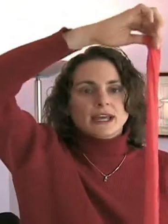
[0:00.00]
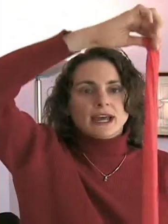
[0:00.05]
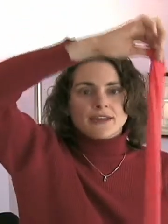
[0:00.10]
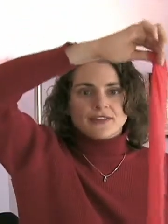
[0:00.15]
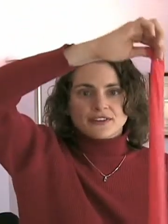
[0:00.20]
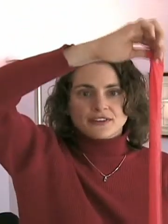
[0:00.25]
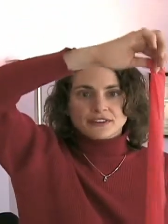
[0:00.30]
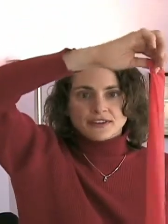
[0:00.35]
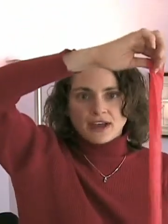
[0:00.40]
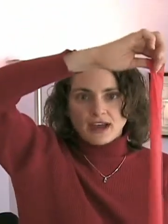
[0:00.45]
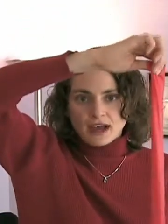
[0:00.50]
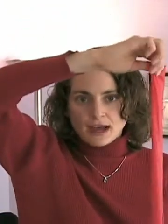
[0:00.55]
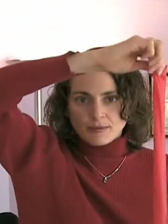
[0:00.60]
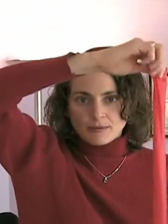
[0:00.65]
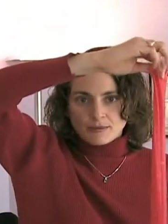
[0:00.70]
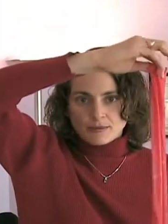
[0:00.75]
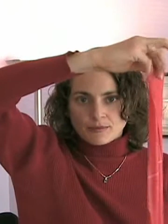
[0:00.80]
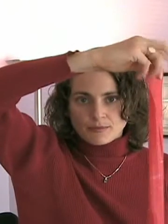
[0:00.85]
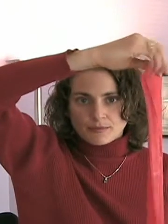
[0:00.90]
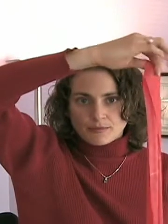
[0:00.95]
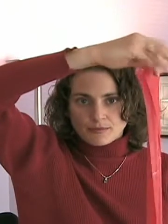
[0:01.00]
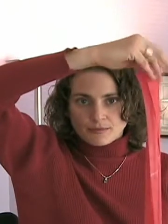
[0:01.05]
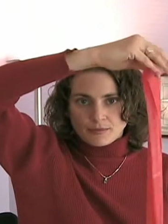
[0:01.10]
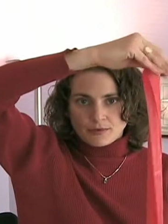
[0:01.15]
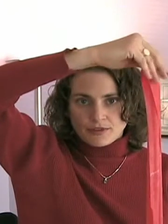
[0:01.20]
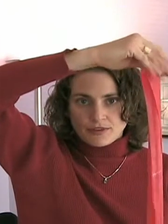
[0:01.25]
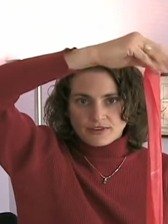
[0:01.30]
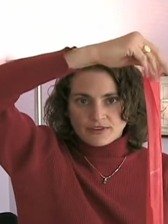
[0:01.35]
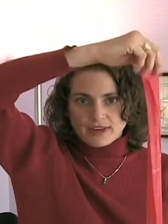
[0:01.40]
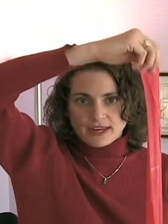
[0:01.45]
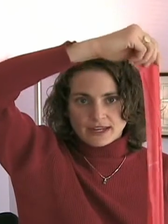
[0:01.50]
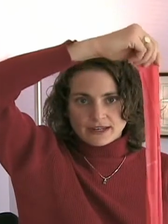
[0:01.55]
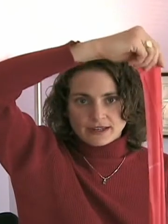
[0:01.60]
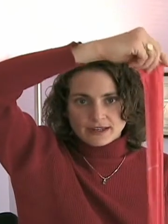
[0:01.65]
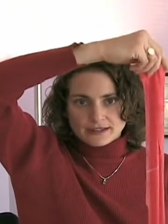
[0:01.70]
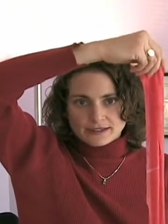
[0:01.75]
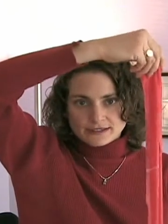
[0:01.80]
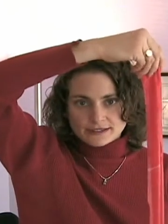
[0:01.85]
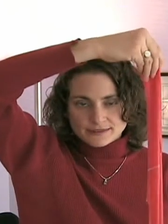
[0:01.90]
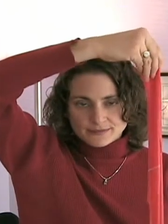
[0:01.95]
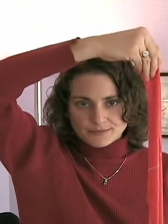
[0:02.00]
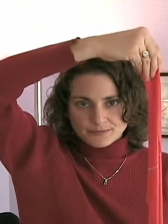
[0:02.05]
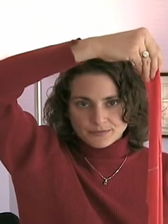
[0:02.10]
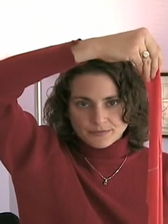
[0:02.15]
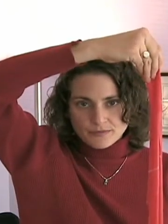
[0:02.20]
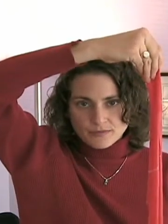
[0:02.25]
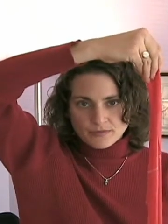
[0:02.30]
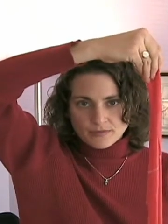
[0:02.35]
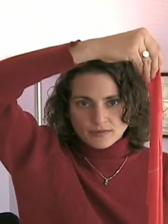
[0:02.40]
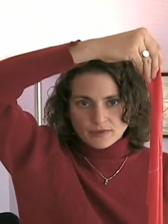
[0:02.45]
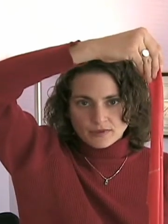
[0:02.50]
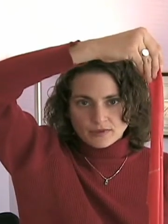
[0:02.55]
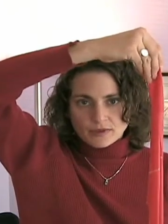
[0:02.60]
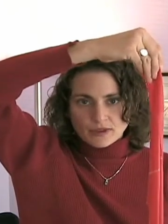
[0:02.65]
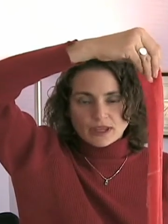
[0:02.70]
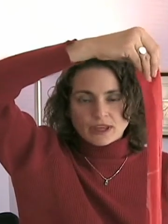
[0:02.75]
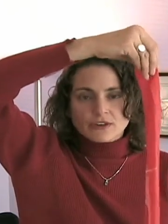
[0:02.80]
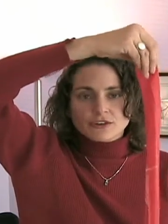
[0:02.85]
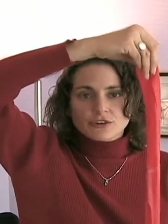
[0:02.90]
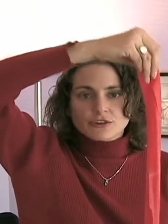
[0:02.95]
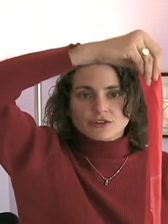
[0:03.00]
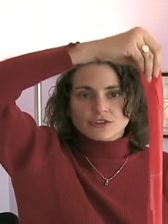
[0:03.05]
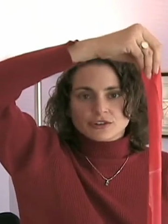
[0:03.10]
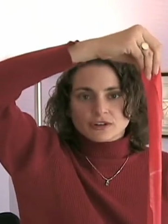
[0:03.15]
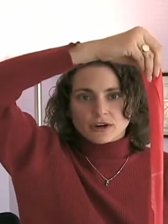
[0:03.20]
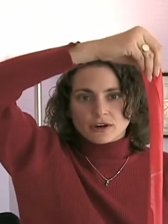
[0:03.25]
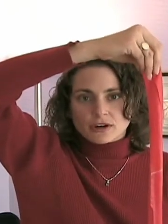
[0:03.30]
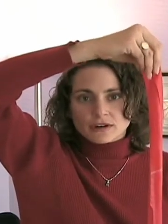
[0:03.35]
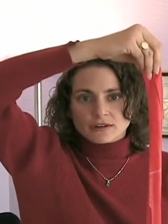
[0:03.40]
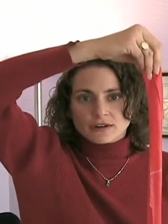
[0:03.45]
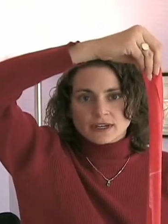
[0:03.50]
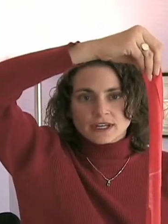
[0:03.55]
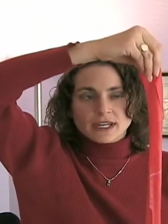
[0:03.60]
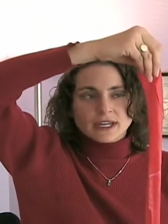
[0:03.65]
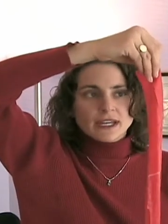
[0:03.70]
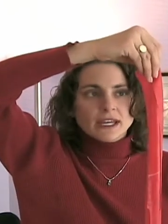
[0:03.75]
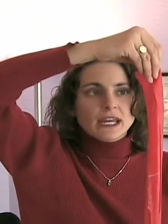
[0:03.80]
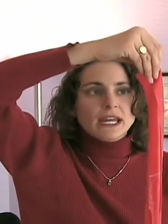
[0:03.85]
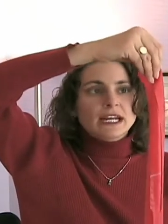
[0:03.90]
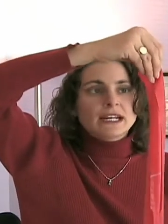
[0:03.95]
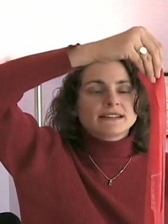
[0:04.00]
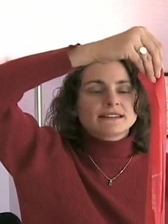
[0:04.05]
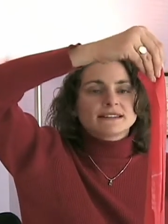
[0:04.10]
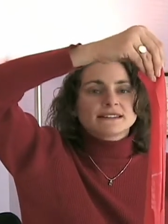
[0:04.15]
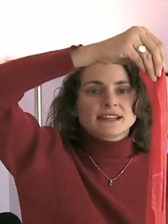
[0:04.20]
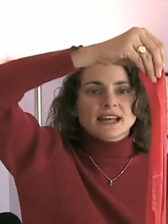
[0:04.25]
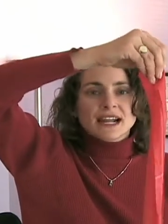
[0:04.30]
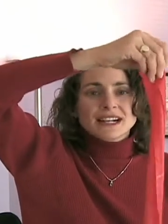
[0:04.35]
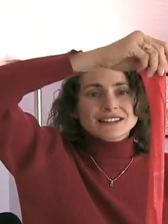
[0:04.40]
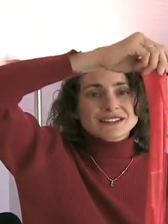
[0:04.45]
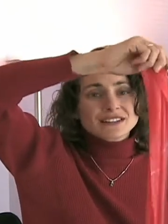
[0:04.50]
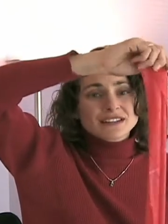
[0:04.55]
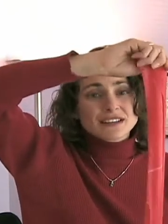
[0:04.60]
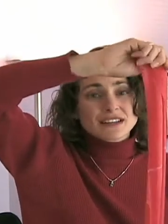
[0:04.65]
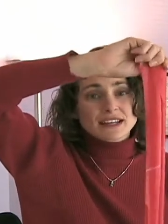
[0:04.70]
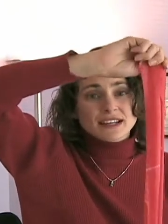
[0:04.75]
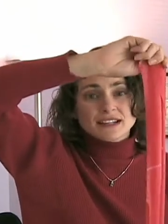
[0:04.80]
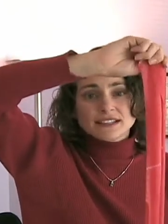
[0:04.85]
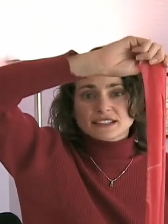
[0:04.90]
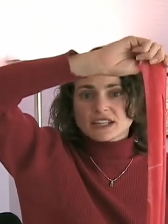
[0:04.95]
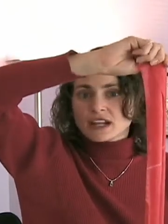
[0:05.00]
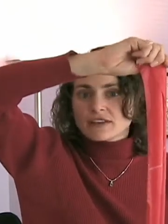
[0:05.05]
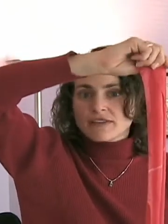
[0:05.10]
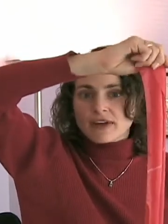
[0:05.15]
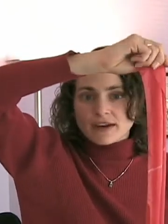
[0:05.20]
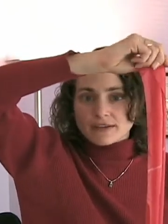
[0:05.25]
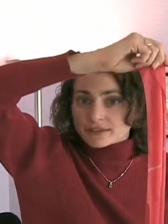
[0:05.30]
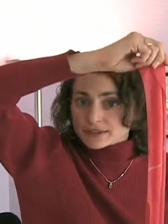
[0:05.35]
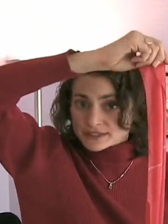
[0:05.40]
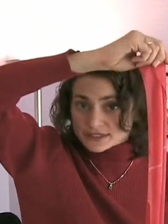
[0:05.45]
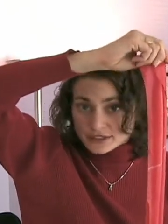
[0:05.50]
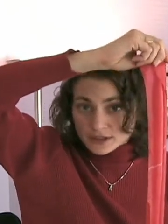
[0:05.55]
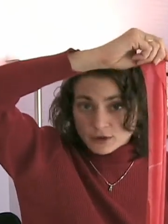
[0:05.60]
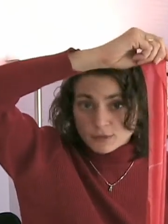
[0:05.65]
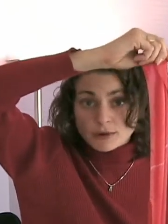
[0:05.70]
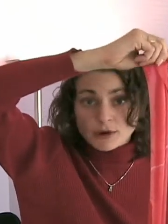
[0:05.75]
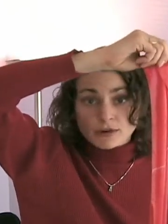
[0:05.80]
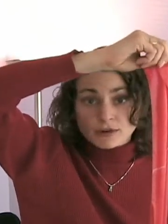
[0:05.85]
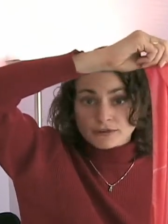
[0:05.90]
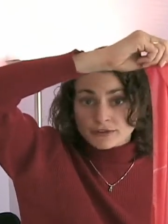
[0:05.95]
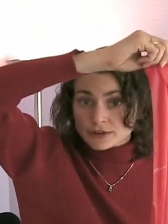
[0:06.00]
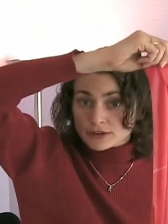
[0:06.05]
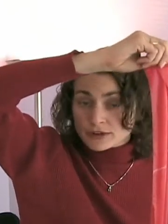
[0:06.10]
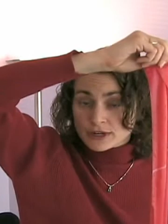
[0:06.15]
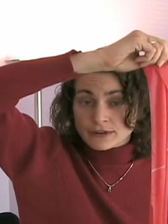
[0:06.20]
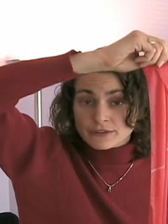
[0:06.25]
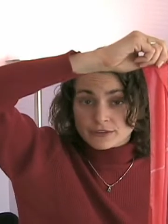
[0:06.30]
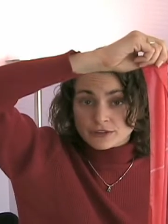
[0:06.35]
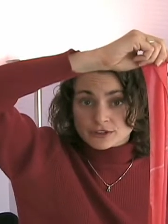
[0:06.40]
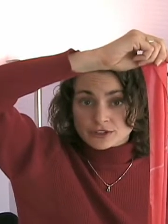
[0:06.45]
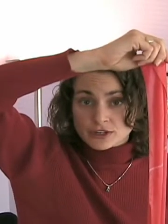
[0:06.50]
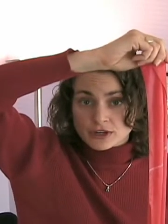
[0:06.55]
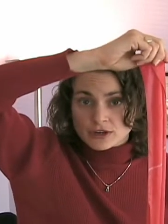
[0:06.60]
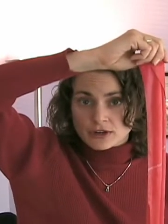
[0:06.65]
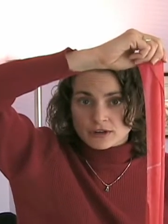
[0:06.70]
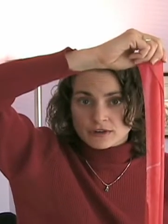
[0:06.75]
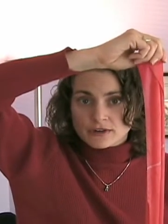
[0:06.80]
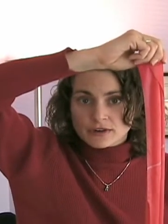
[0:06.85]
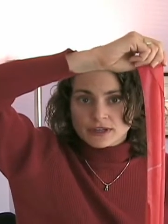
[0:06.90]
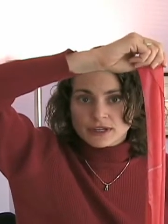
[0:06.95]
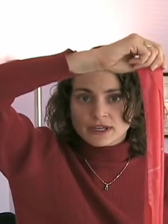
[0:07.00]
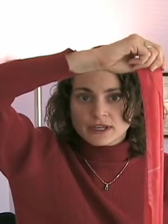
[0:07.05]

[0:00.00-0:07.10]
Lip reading: At the top, where this hand is your skull, and it's attached to the inside of every single bone of your skull.